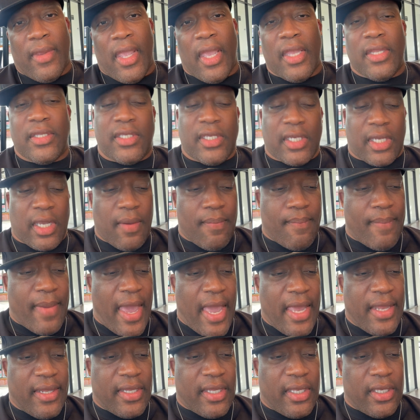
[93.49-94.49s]
And to
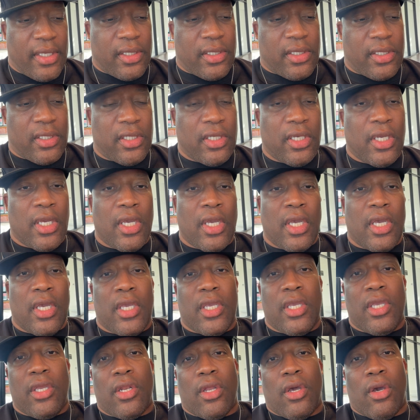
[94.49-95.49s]
combat this,
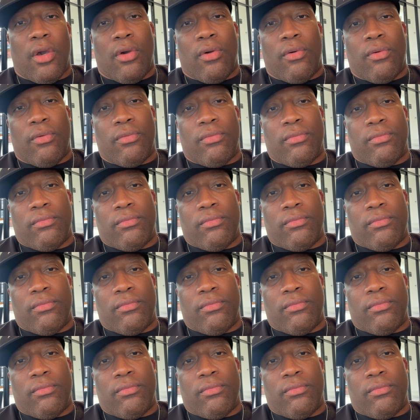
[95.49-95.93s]
you know,